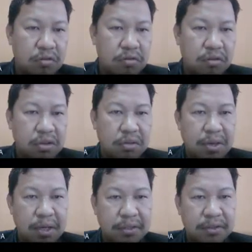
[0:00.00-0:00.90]
40
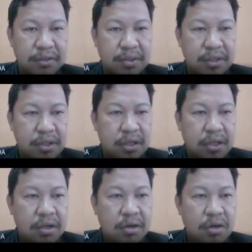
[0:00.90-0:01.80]
marks.
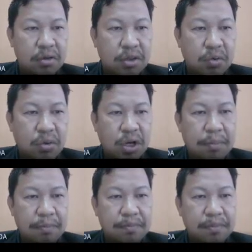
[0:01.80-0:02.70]
Course
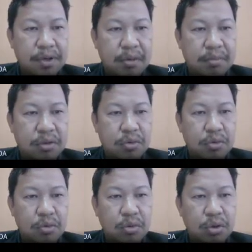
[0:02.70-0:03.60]
outcome number
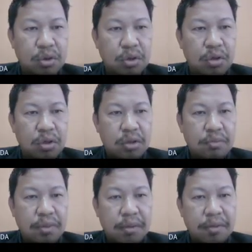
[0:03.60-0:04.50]
2
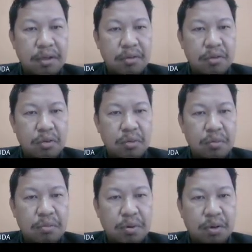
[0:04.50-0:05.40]
mapped into
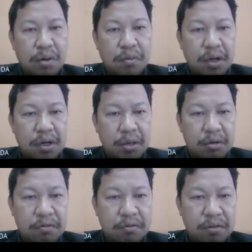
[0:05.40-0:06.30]
program outcome
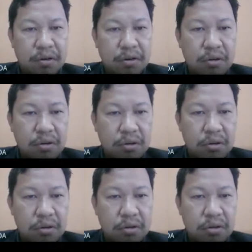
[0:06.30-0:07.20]
number 4,
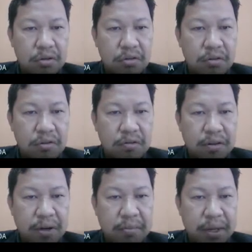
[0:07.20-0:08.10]

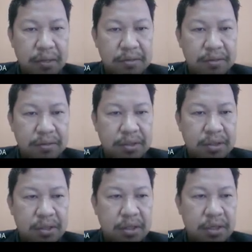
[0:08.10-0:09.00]
5 marks.
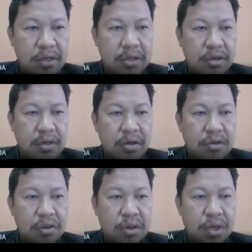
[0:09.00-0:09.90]

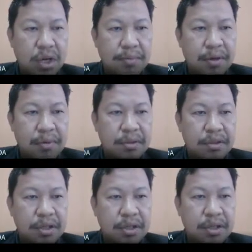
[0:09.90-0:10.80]
Course outcome number
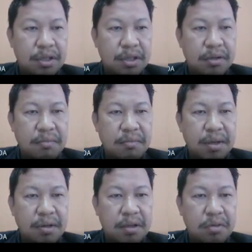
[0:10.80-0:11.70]
3
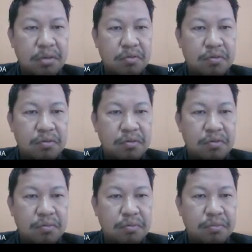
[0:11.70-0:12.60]
mapped into
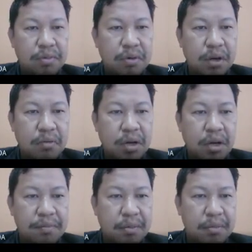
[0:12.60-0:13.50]
program
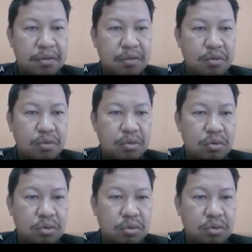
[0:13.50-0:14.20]
outcome number 2,